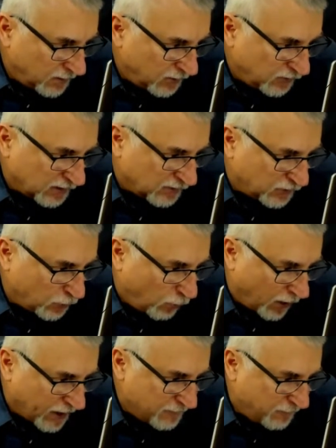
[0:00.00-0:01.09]
since
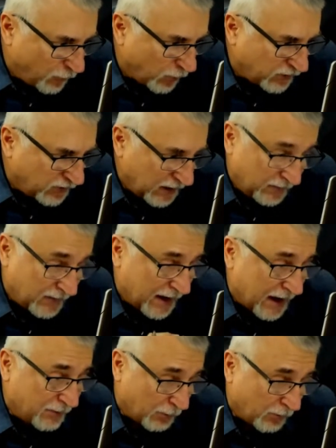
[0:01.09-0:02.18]
2014.
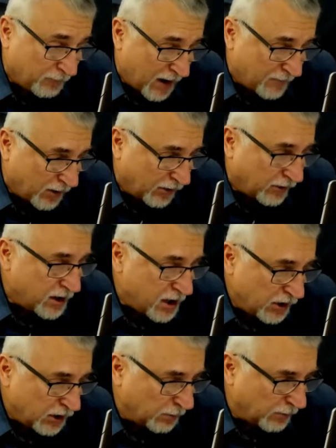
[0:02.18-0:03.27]
They were 500.
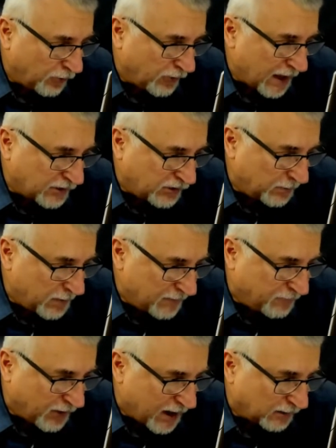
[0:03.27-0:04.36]
The year before that, Jim
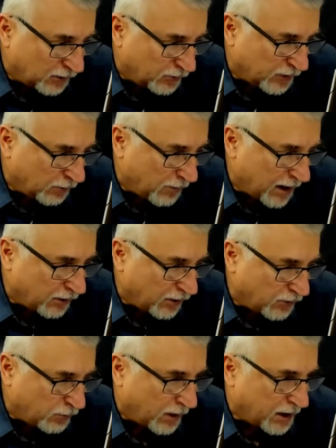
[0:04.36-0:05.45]
Hayford had a losing record
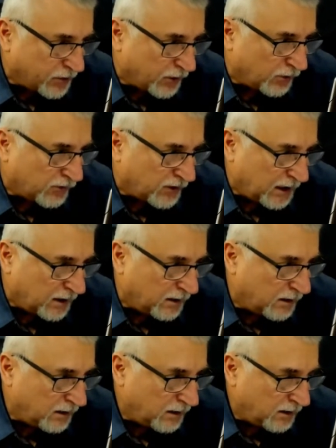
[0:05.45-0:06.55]
in 2013.
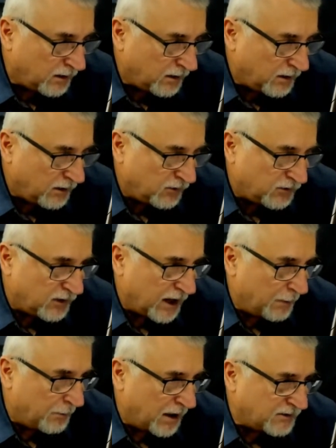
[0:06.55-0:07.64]

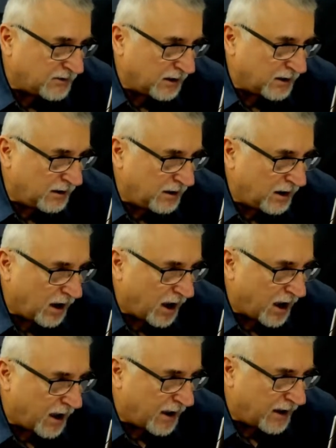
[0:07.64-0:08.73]
Dan Munson
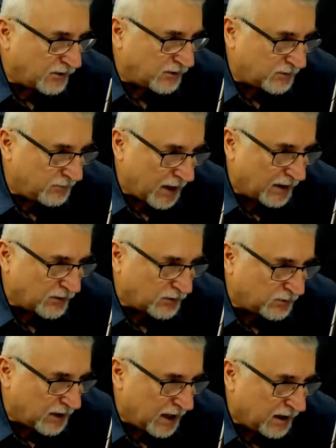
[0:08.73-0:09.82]

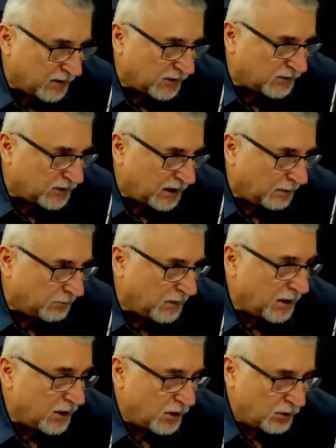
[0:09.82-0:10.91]
has taken this team
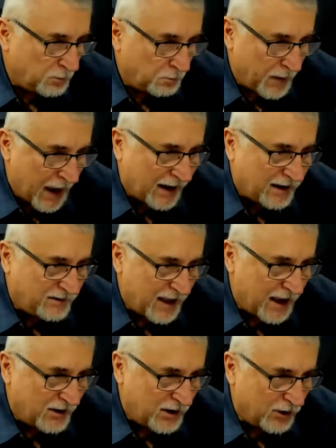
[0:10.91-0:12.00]
back
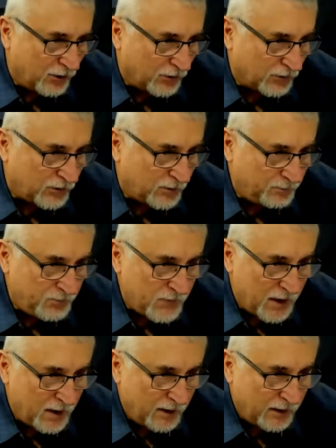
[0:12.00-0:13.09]
10 years.
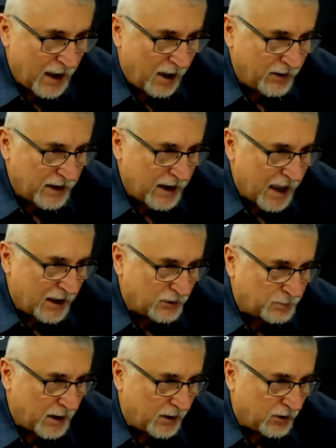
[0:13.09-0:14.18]
Now, he has
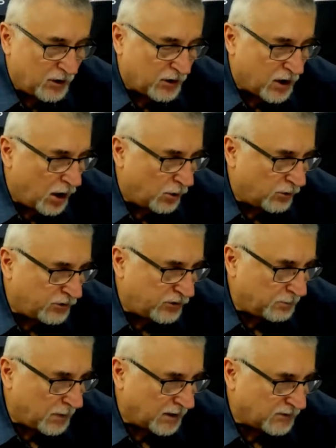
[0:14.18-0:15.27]
been a good
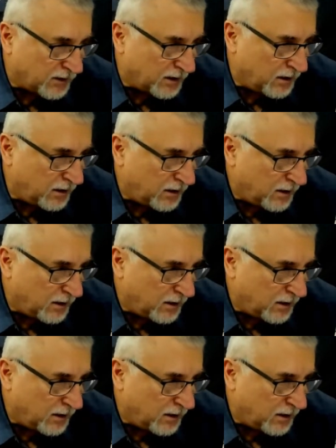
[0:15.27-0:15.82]
coach, Munson.